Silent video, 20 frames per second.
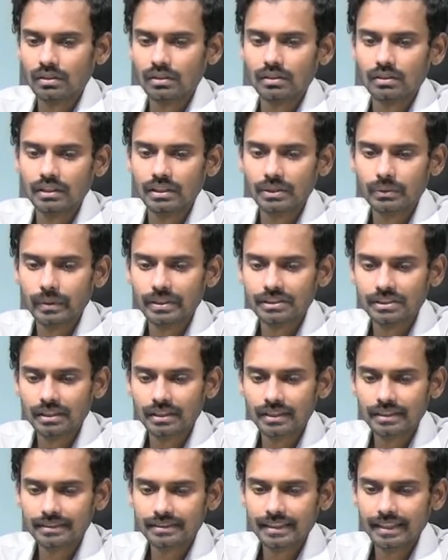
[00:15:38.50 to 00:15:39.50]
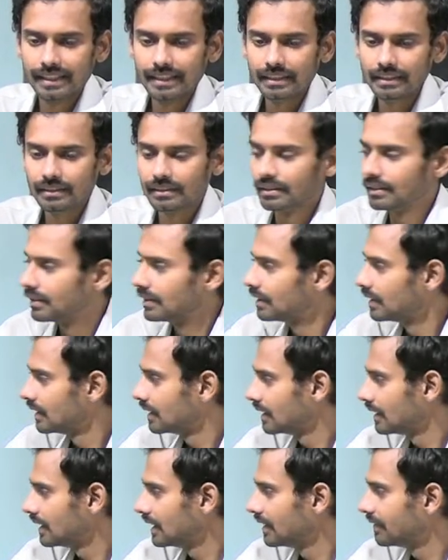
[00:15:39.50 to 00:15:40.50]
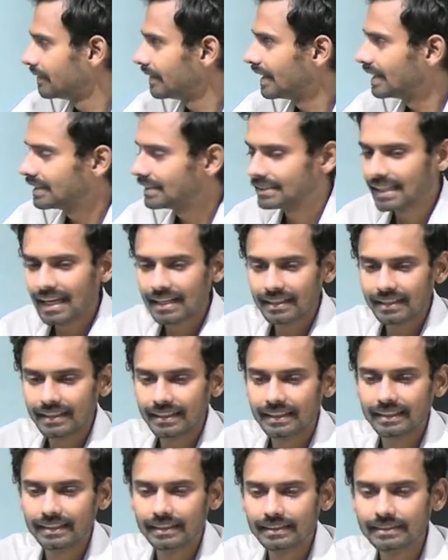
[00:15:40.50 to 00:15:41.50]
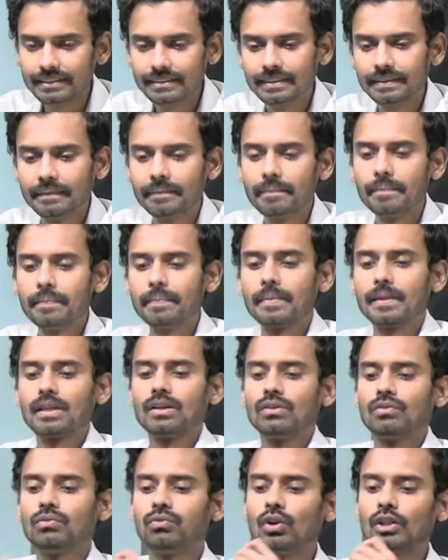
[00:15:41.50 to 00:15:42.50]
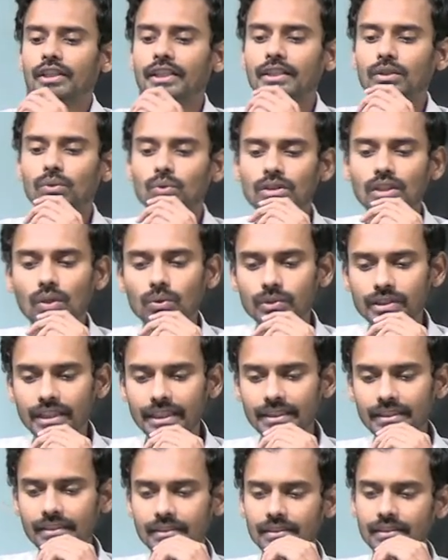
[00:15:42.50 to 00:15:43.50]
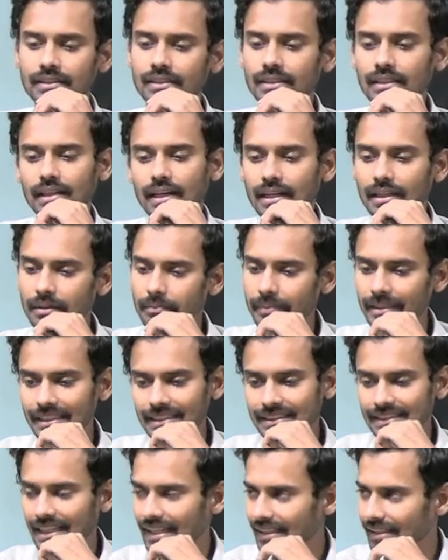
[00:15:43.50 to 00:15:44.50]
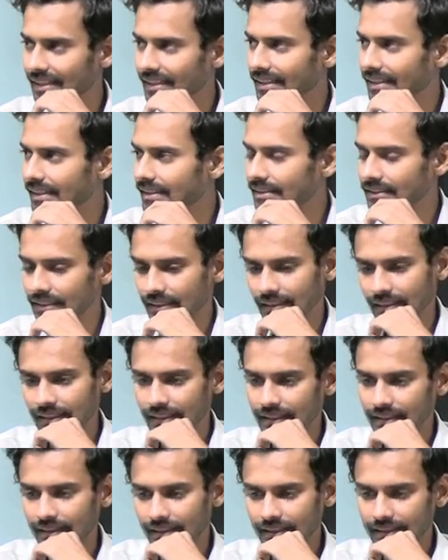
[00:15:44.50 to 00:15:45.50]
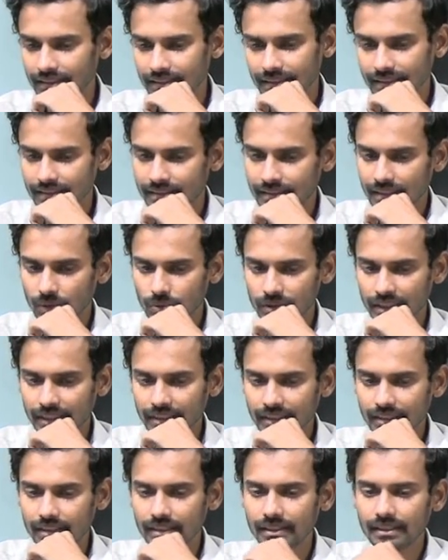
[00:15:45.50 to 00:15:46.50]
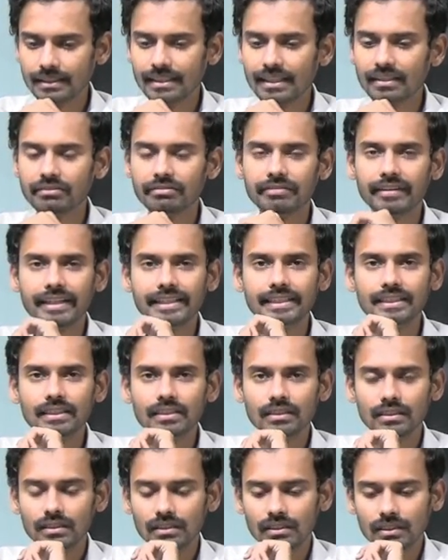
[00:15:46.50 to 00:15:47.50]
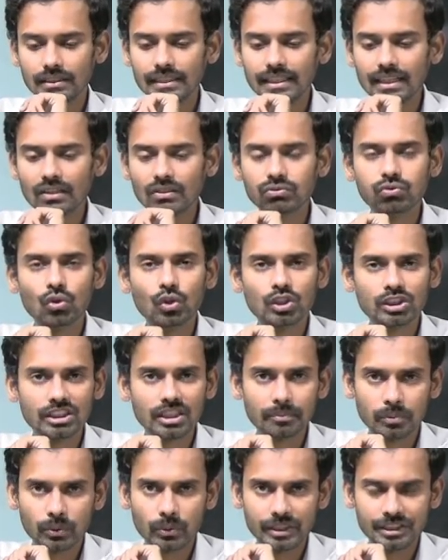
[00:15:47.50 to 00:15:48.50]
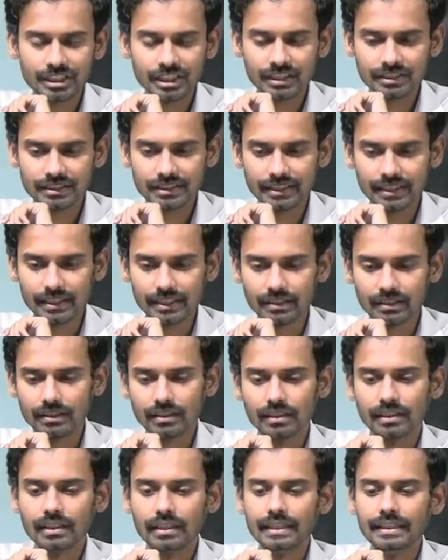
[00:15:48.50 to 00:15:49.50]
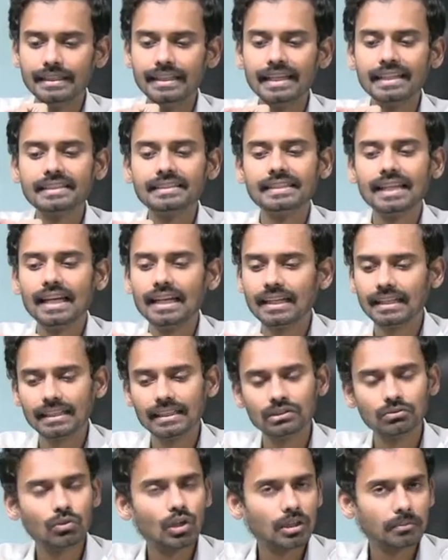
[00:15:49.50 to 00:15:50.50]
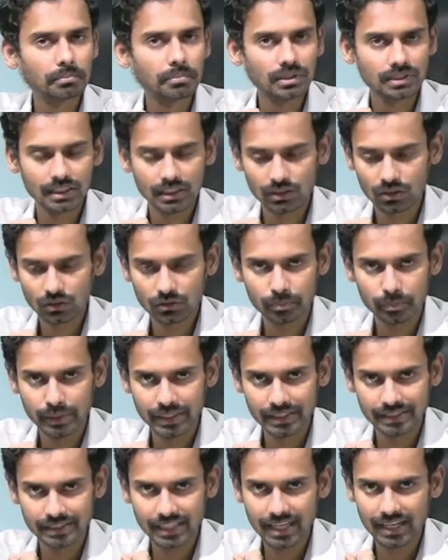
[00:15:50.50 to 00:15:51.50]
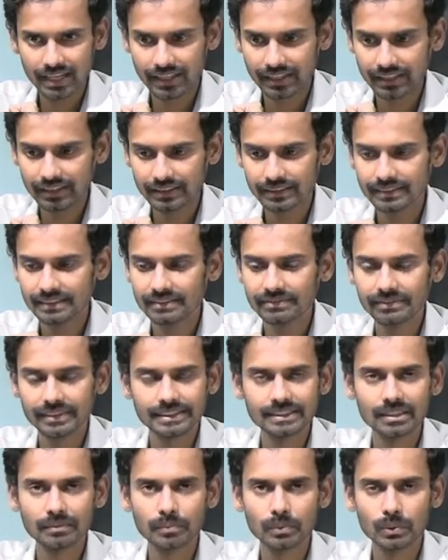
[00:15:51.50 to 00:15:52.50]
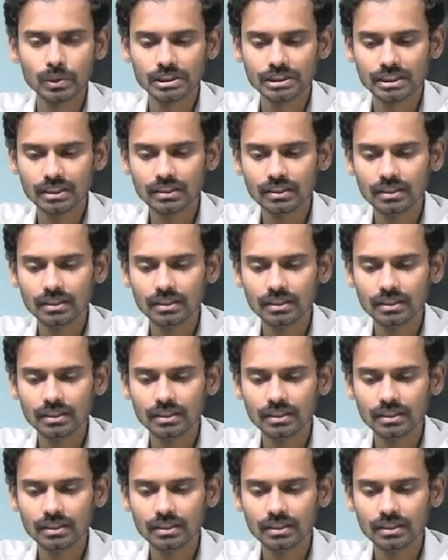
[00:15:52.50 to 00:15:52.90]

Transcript: The question is saying, if A's salary is 42,000 and B's salary is 36,000, then find. There are 4 sub questions here. A's salary is what percent of B's salary is the first sub question.